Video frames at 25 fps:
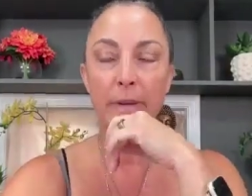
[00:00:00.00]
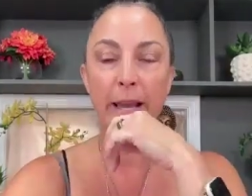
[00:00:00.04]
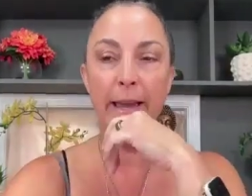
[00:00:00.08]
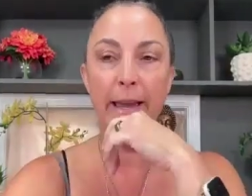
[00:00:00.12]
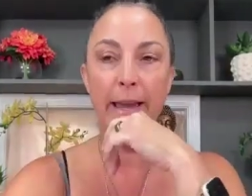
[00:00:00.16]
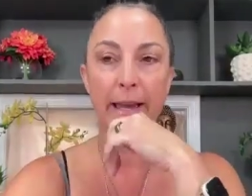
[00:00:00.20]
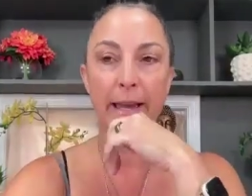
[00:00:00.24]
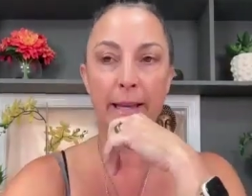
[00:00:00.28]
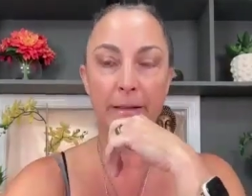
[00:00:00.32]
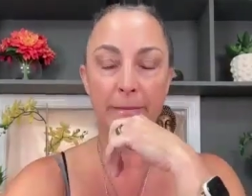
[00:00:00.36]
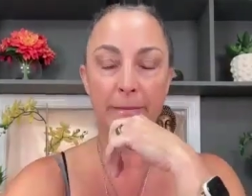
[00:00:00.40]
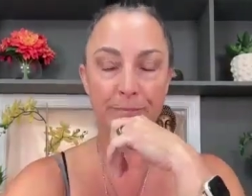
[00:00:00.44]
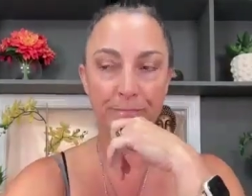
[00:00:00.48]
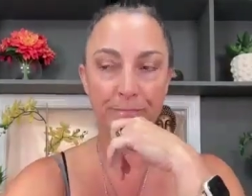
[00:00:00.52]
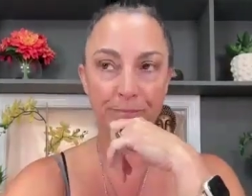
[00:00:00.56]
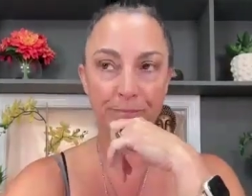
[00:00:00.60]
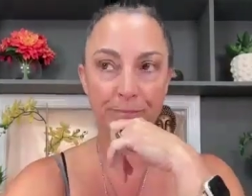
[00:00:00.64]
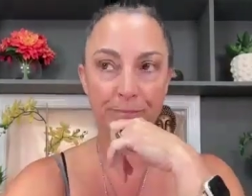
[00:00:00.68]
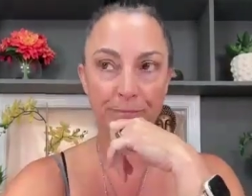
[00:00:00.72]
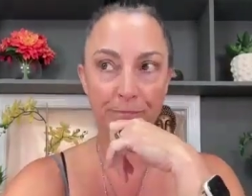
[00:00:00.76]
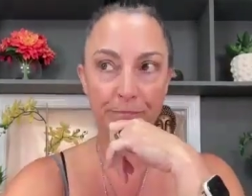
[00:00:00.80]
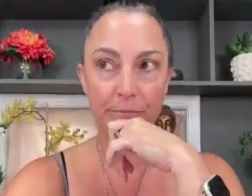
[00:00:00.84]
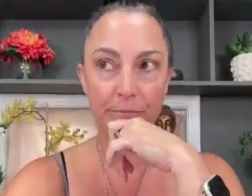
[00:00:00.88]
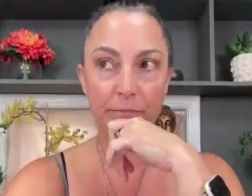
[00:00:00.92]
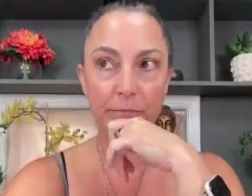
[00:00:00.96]

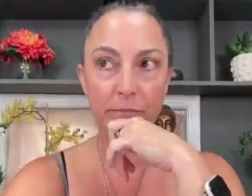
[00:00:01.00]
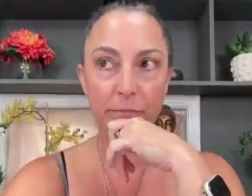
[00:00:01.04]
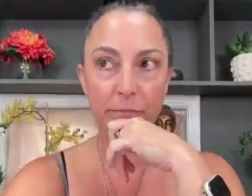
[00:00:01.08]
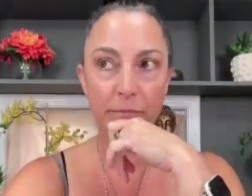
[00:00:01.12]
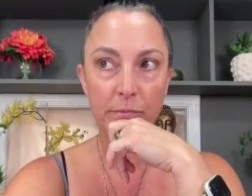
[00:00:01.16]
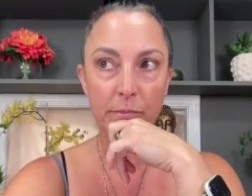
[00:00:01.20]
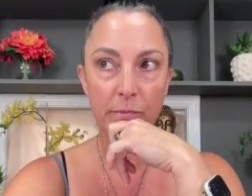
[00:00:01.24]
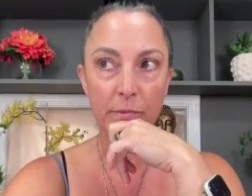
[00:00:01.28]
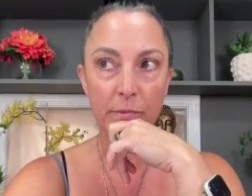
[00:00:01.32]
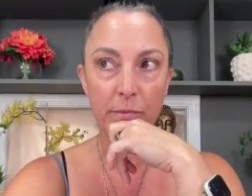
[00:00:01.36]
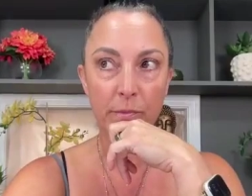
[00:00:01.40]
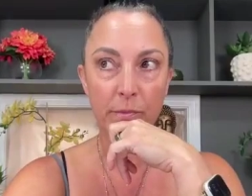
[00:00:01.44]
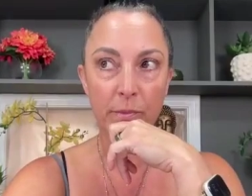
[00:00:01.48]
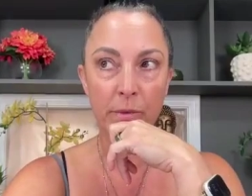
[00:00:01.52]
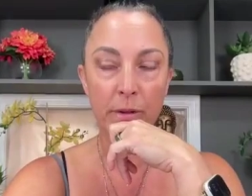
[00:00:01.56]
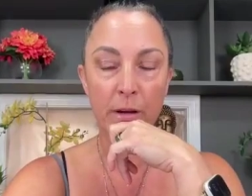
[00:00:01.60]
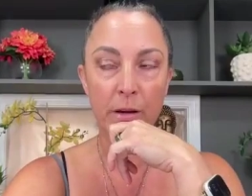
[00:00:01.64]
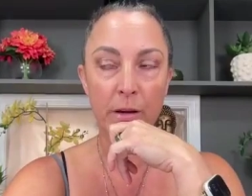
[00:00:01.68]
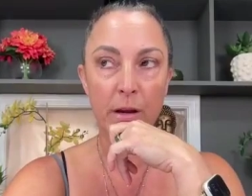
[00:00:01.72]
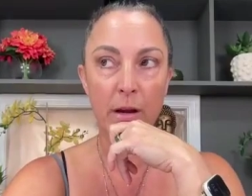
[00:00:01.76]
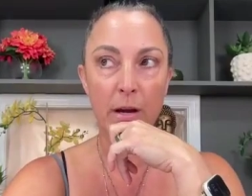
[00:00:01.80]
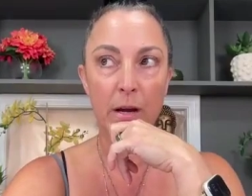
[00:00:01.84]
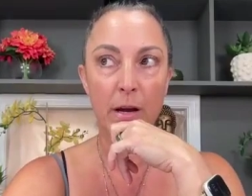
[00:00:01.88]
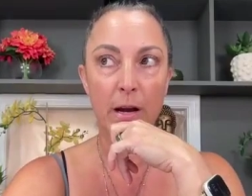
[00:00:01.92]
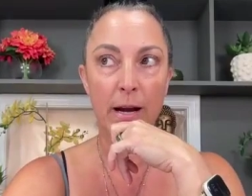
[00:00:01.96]
And
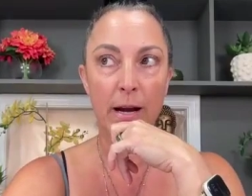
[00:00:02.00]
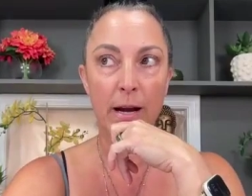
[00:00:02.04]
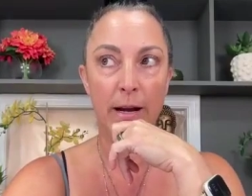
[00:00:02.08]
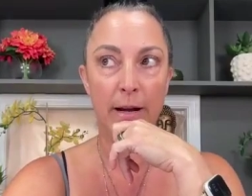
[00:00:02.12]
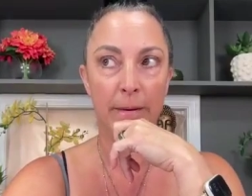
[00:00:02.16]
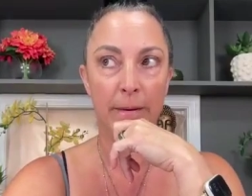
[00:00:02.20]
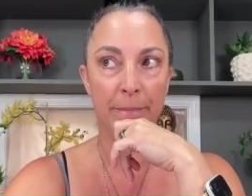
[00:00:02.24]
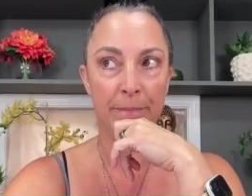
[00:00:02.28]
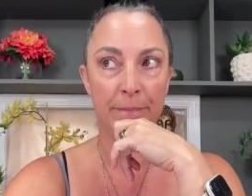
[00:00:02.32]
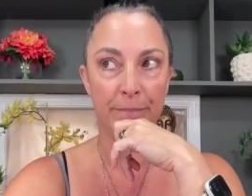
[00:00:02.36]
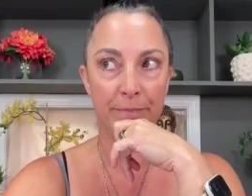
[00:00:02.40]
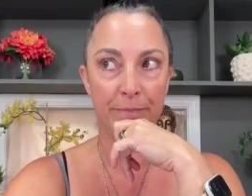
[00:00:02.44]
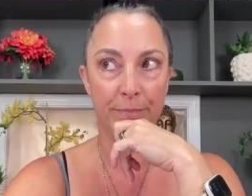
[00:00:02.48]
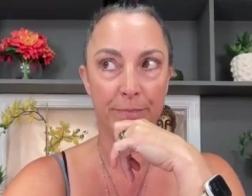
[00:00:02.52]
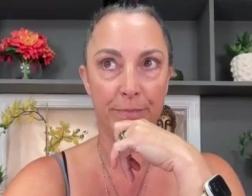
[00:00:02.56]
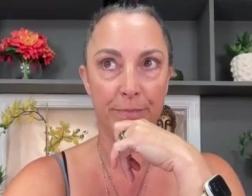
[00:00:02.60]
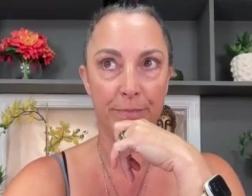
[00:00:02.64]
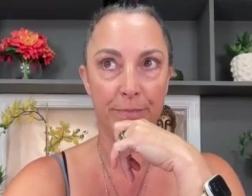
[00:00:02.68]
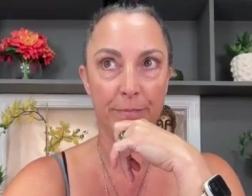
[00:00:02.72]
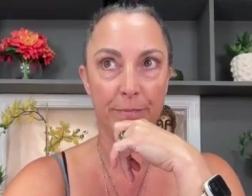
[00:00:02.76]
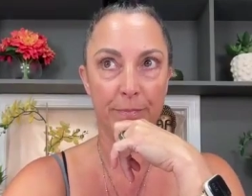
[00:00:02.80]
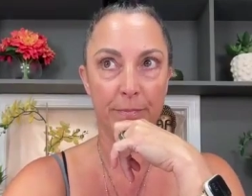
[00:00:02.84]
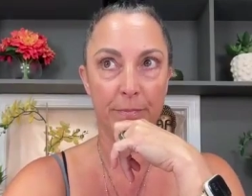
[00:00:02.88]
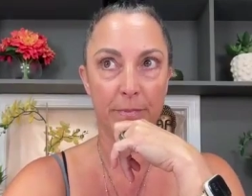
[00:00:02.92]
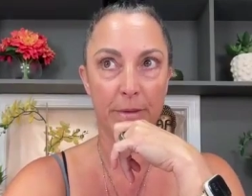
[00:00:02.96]
um
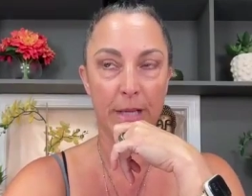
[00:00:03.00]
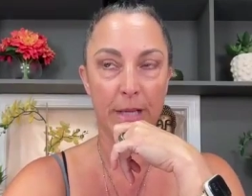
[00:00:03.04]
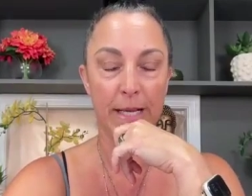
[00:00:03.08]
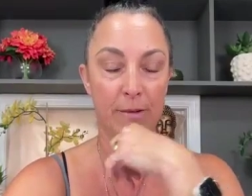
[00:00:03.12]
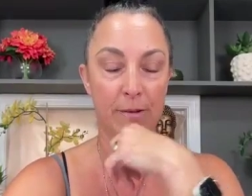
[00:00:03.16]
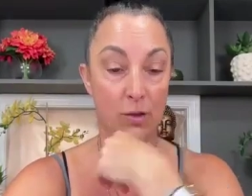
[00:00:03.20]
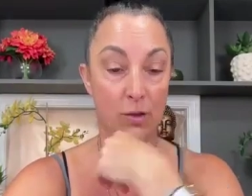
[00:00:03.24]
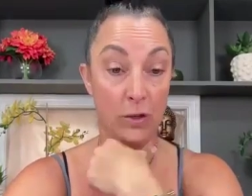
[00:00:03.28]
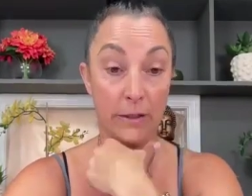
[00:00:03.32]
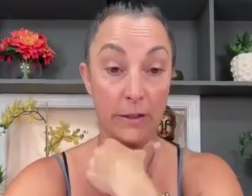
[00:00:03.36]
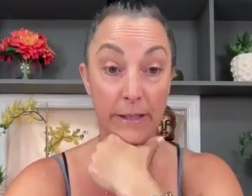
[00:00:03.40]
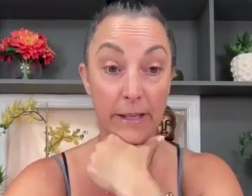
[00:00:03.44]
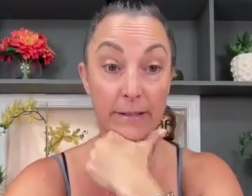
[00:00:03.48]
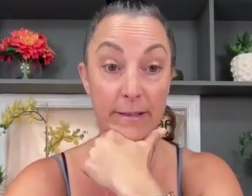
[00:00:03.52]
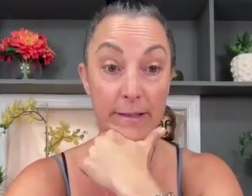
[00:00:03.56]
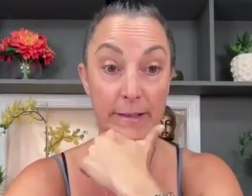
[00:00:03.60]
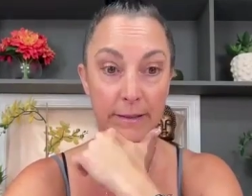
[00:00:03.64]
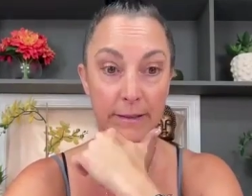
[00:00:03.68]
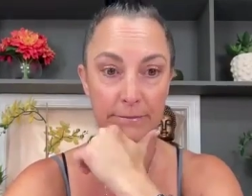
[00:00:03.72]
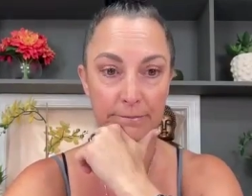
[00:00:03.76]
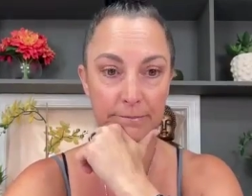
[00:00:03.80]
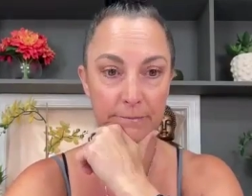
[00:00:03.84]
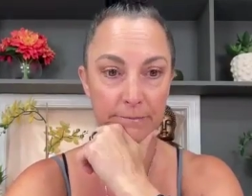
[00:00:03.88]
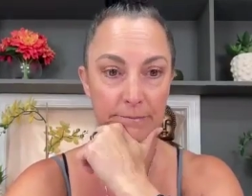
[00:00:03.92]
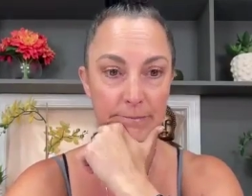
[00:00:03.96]
I started
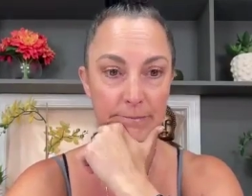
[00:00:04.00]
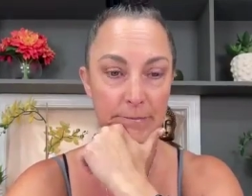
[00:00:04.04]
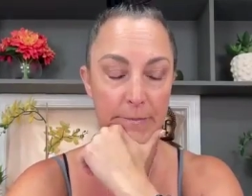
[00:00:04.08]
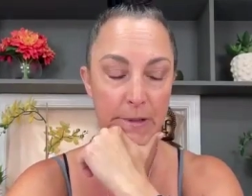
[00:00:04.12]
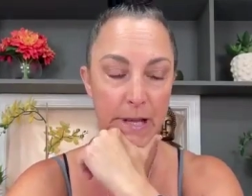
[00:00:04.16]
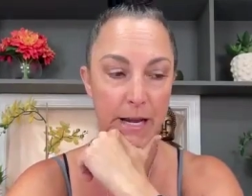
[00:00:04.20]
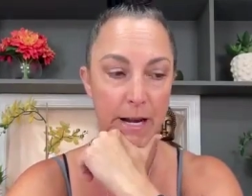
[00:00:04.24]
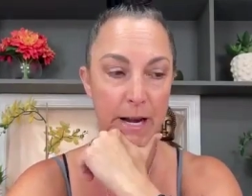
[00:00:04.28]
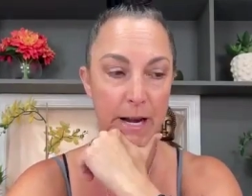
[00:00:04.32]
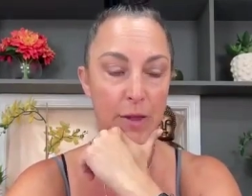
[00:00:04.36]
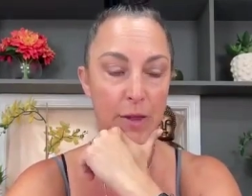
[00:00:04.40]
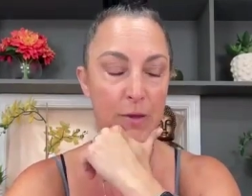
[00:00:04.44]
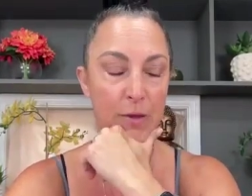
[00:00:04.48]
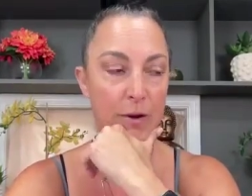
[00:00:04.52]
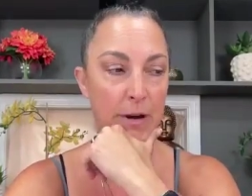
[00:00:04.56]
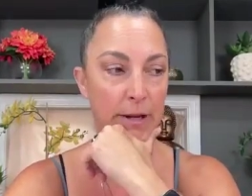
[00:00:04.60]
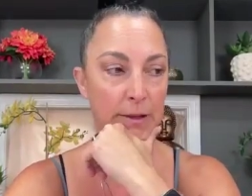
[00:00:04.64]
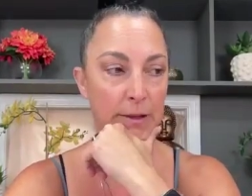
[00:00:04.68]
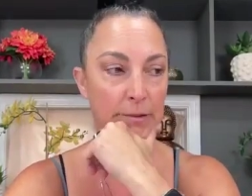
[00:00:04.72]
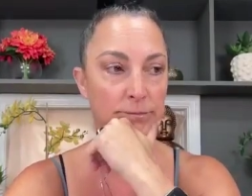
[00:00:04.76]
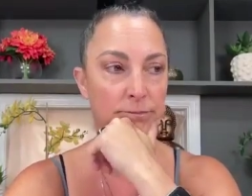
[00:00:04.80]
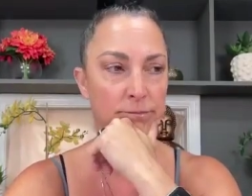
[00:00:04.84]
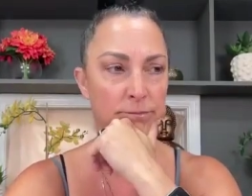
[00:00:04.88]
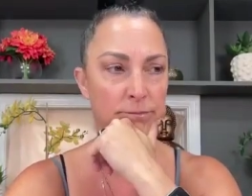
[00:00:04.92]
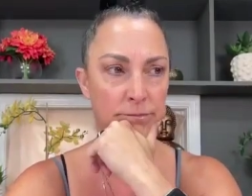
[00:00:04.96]
listening and I
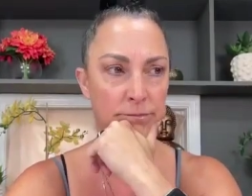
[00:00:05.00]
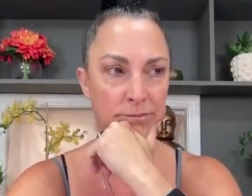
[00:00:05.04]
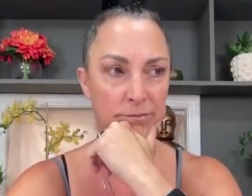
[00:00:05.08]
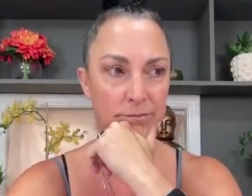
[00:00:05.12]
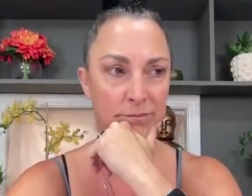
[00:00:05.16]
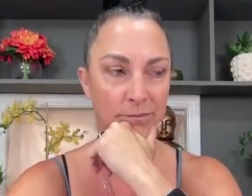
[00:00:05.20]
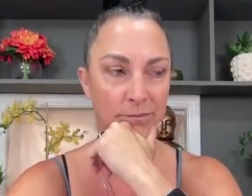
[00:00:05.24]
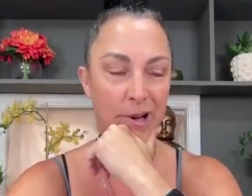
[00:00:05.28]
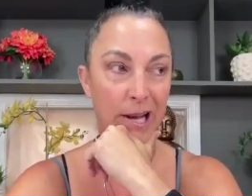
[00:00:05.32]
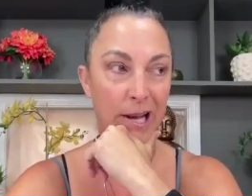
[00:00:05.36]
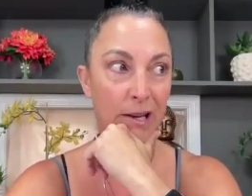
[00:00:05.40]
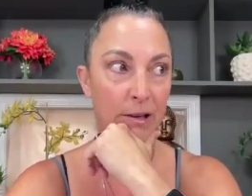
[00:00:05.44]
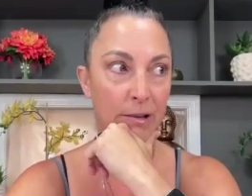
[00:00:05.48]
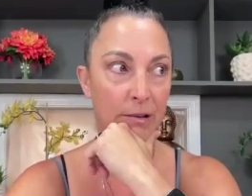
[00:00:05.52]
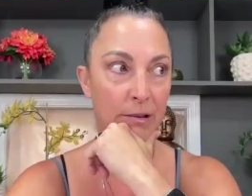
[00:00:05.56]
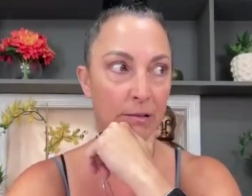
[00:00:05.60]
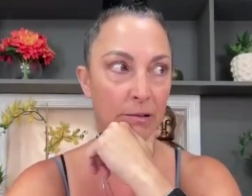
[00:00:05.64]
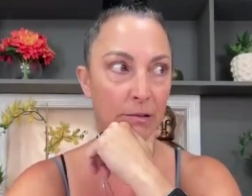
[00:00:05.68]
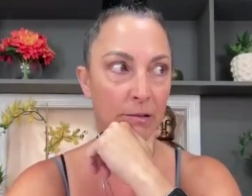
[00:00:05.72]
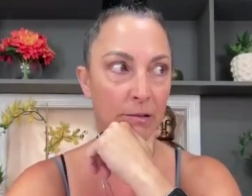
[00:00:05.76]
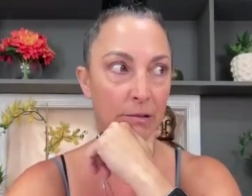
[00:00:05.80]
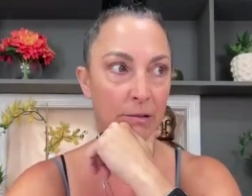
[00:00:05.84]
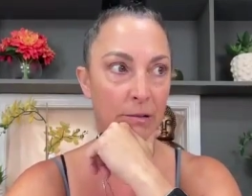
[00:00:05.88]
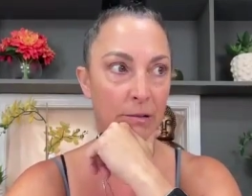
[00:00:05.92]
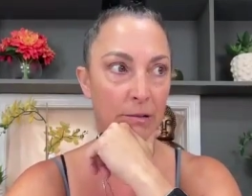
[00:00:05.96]
thought, wow,
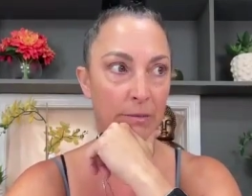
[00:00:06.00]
